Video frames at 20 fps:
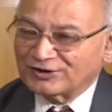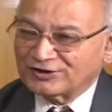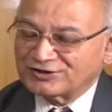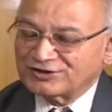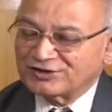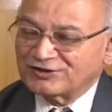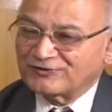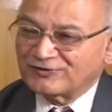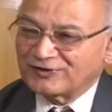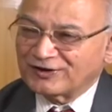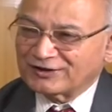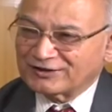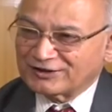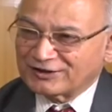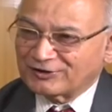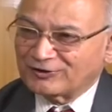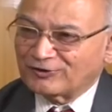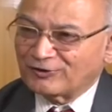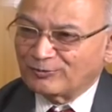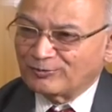the chief
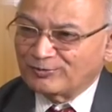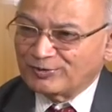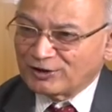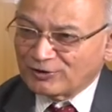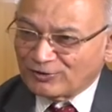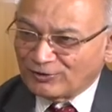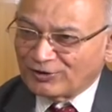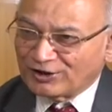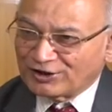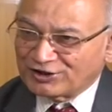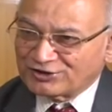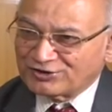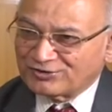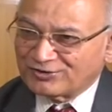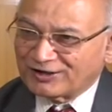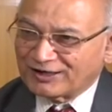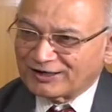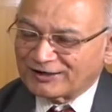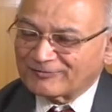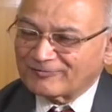executive of Bico
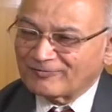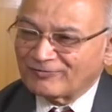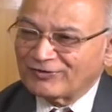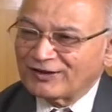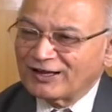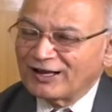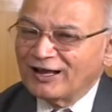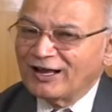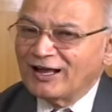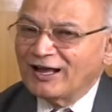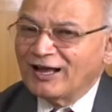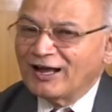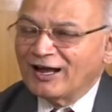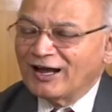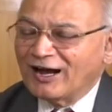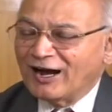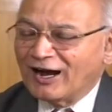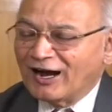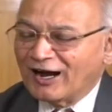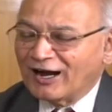Engineering,
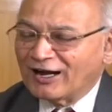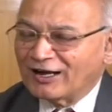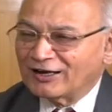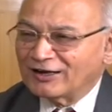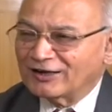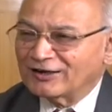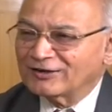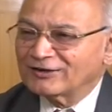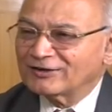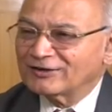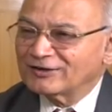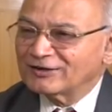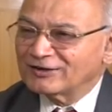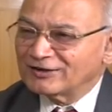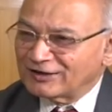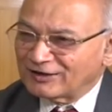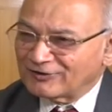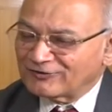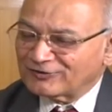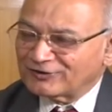I
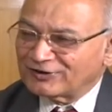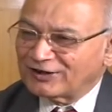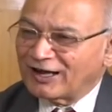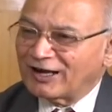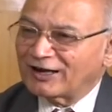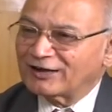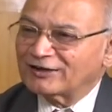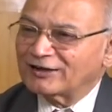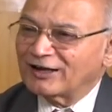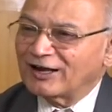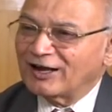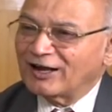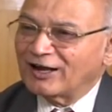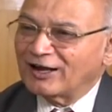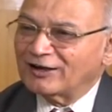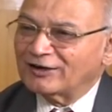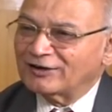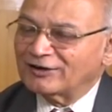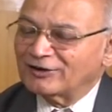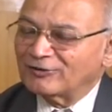left that
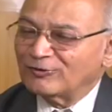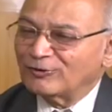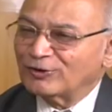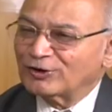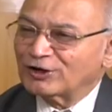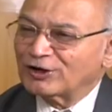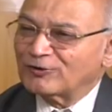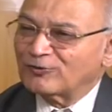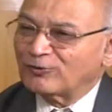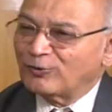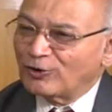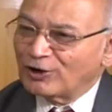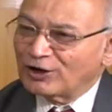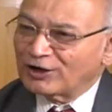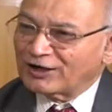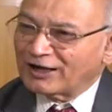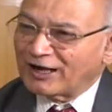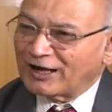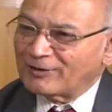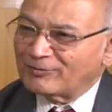and devoted full
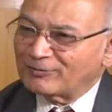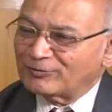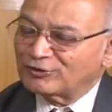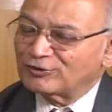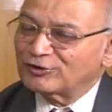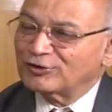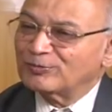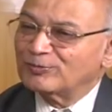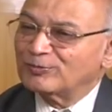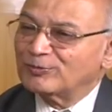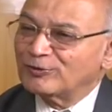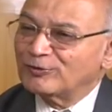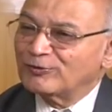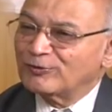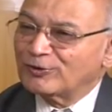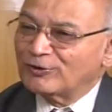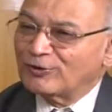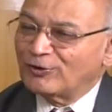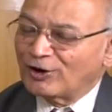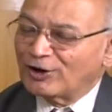time to
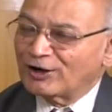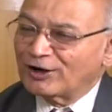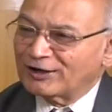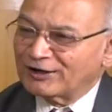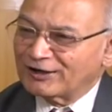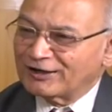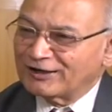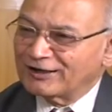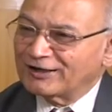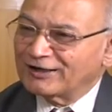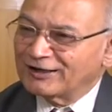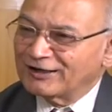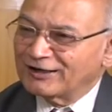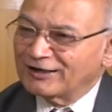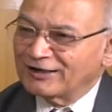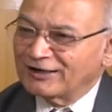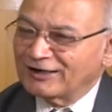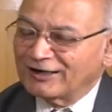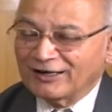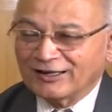improve quality
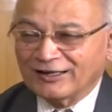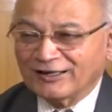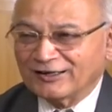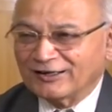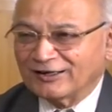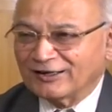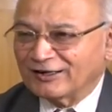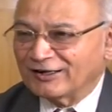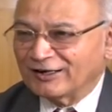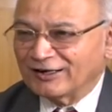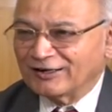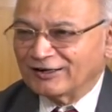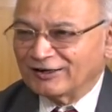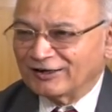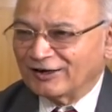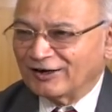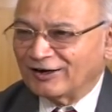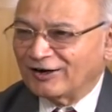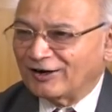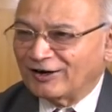in
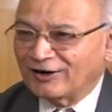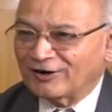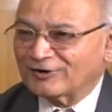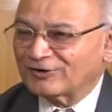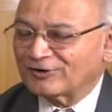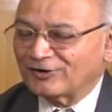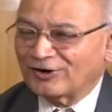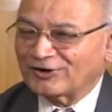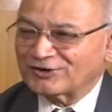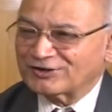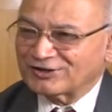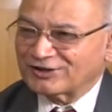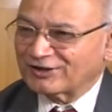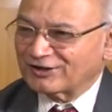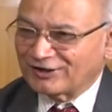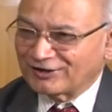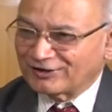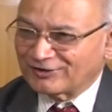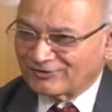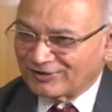India across the
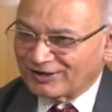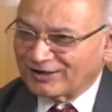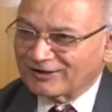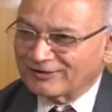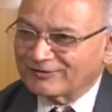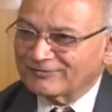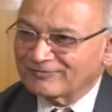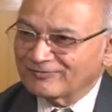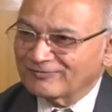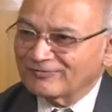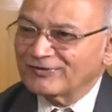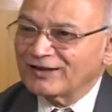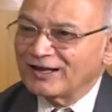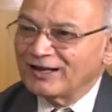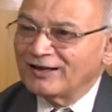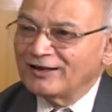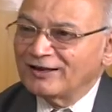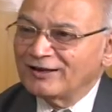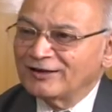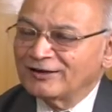country.
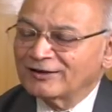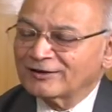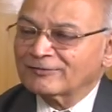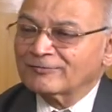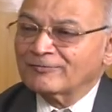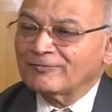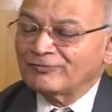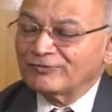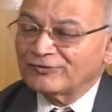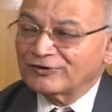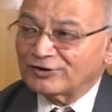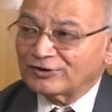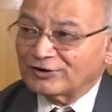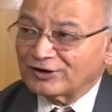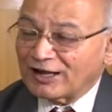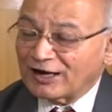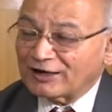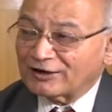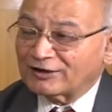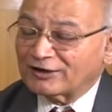So
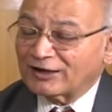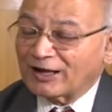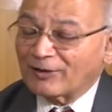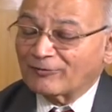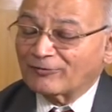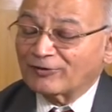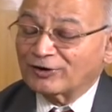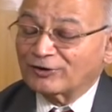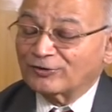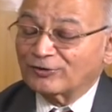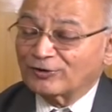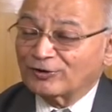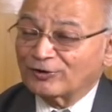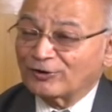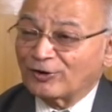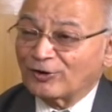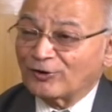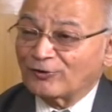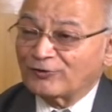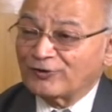that time we took a
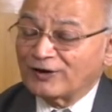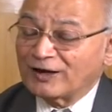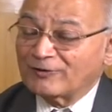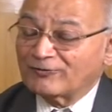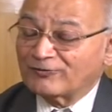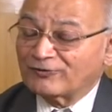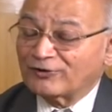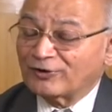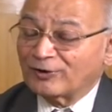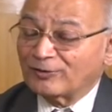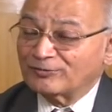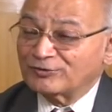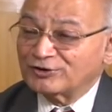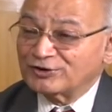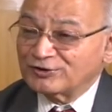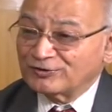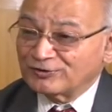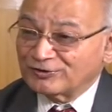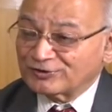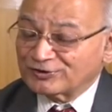lot of help from
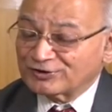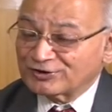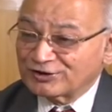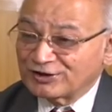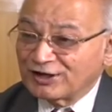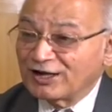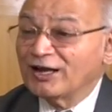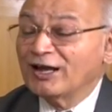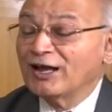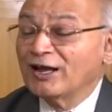JUSE.